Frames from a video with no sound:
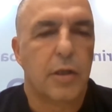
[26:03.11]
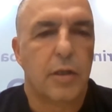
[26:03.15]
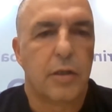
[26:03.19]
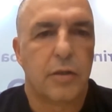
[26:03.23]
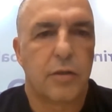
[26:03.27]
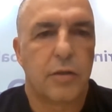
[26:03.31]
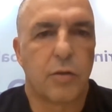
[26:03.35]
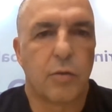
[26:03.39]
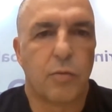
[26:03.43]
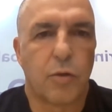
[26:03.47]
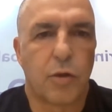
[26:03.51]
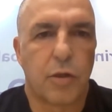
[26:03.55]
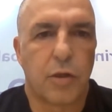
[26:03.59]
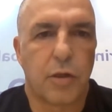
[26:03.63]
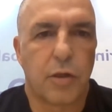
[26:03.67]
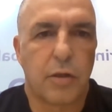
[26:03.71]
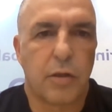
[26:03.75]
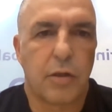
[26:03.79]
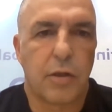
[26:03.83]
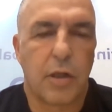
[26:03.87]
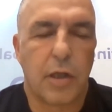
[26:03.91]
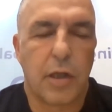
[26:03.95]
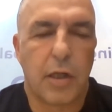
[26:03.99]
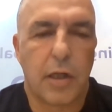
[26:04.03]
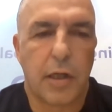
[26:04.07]
So
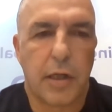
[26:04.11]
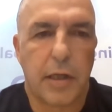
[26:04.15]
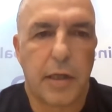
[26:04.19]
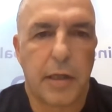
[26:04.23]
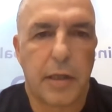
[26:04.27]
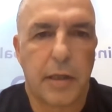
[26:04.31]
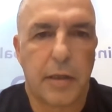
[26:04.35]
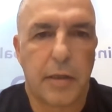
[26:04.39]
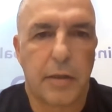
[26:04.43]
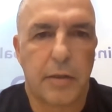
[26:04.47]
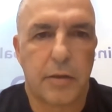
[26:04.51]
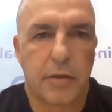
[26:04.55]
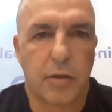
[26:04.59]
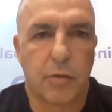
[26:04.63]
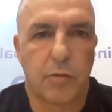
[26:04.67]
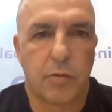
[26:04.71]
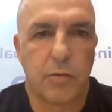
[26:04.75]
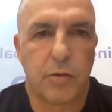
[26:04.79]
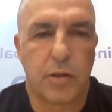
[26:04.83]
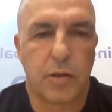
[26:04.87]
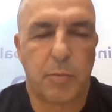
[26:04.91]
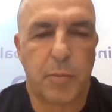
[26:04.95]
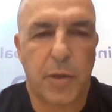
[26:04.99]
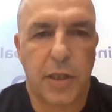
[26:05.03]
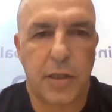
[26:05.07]

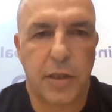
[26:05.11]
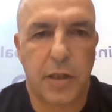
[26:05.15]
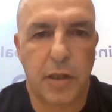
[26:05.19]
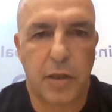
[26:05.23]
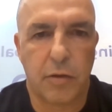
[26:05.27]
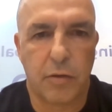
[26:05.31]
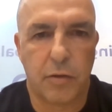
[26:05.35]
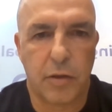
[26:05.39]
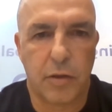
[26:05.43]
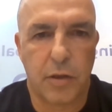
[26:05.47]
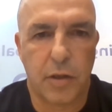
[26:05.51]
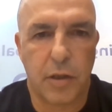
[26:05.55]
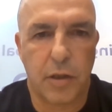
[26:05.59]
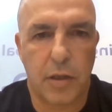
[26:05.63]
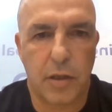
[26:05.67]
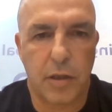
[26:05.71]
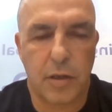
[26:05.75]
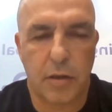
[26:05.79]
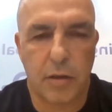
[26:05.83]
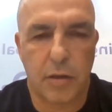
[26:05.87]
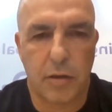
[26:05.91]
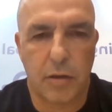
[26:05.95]
depending on the